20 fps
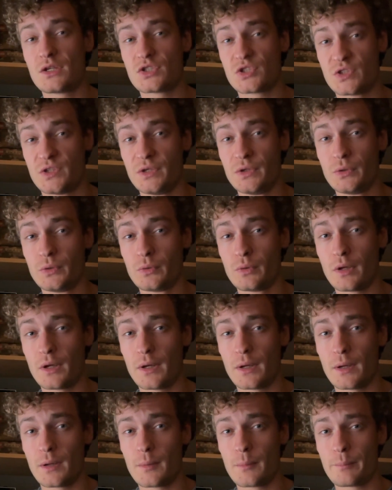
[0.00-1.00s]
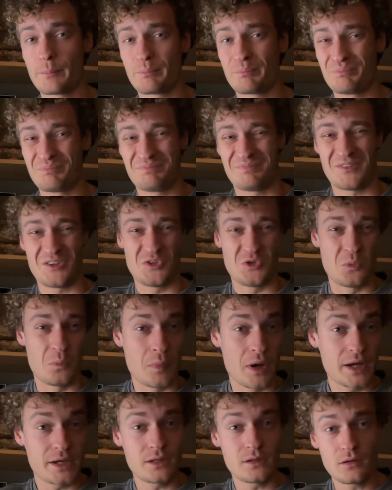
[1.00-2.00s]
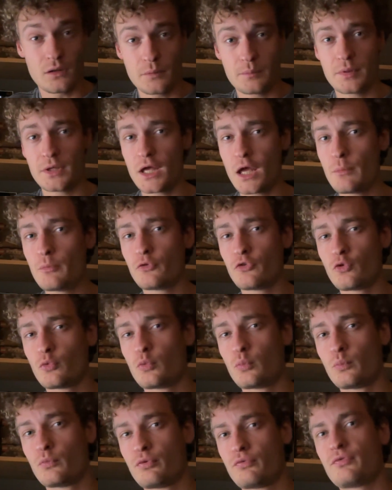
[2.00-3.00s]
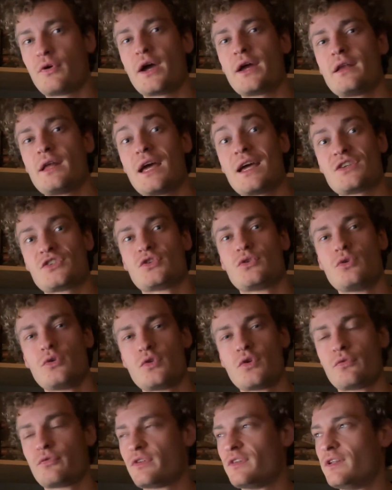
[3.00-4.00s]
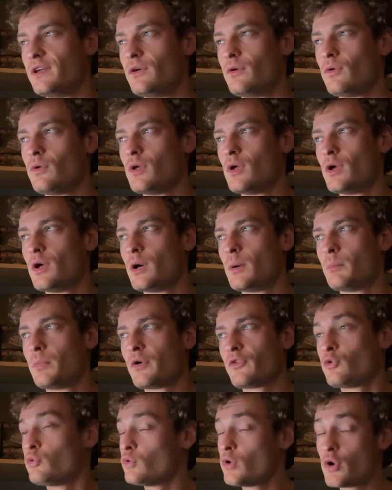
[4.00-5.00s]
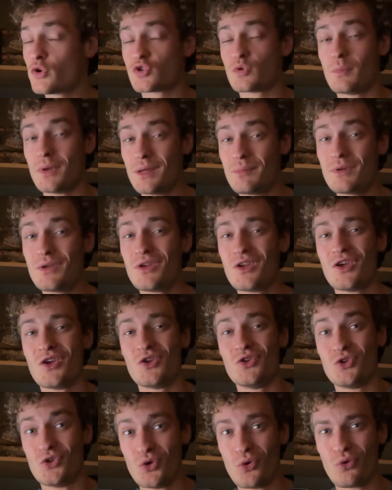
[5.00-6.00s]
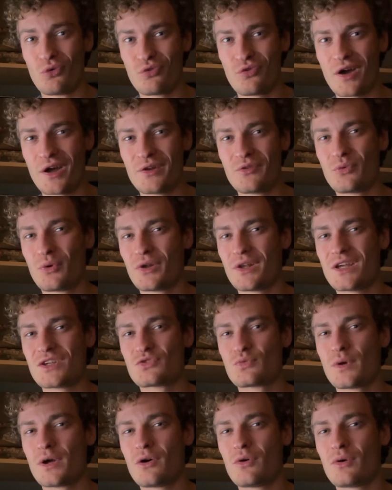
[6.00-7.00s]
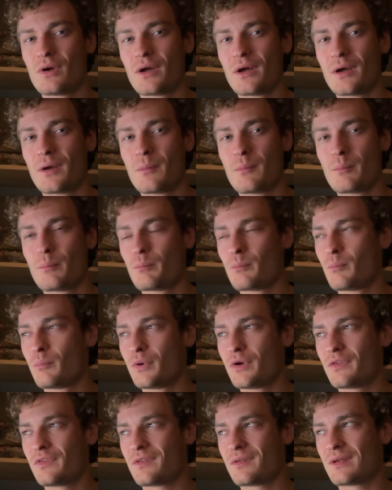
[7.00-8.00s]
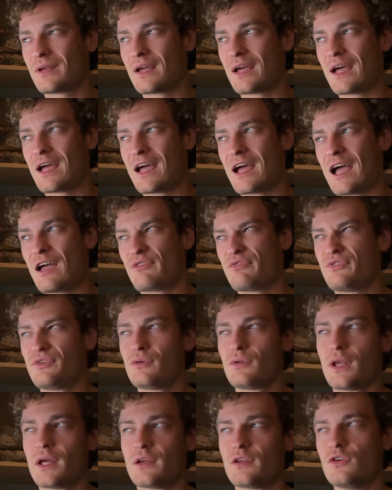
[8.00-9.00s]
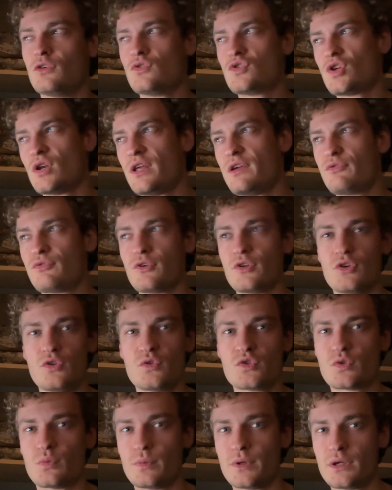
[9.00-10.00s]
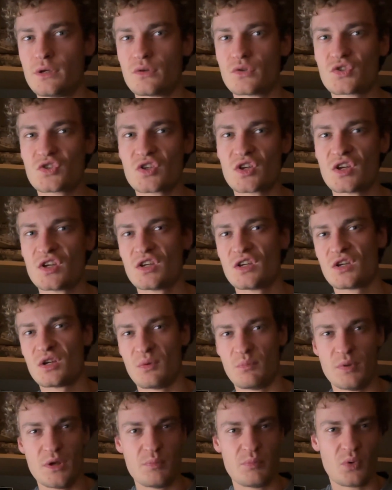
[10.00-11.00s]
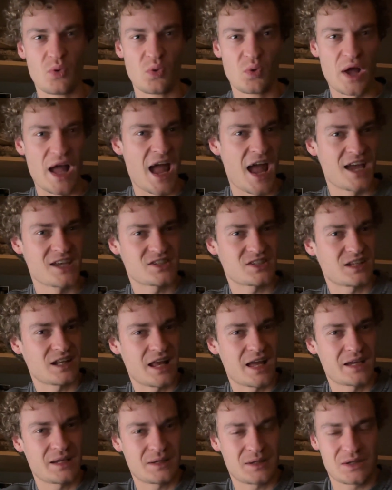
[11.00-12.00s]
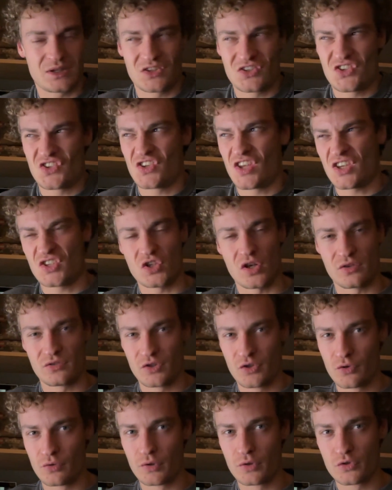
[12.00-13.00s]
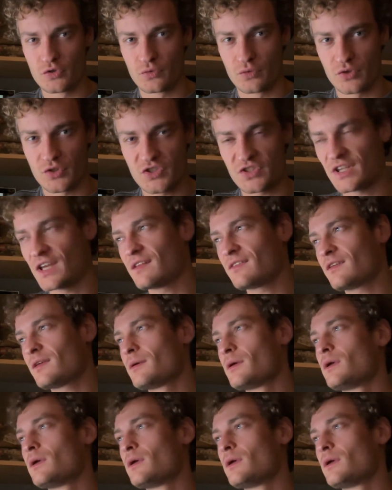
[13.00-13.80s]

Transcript: steal. You might not be able to find as good of a deal, but who knows, maybe you'll find one as well. But I feel like usually for used wheels, people ask like 600 euros for a set.